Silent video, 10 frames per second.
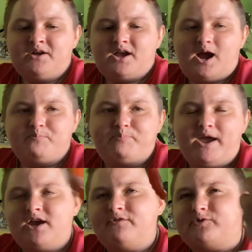I'm
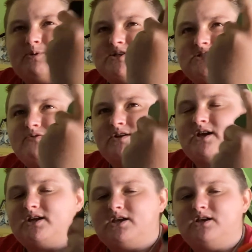paying for my 7
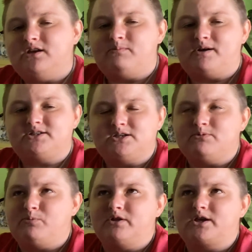Nike on my
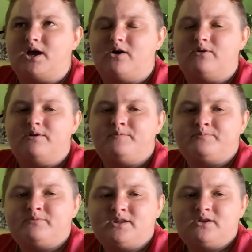T-Mobile account,
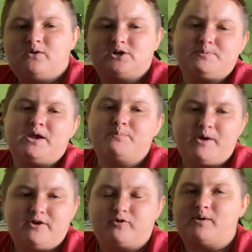or it's being
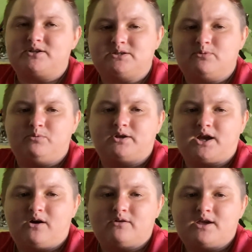paid for my T-Mobile
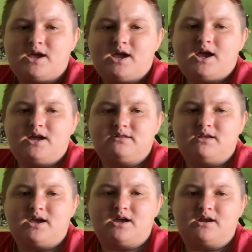account, and
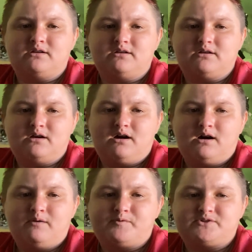then
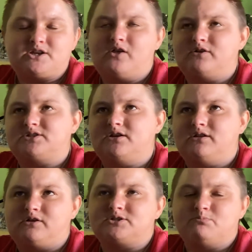for
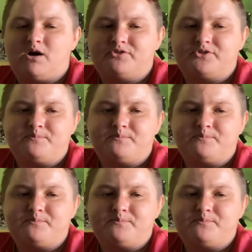$10 a month,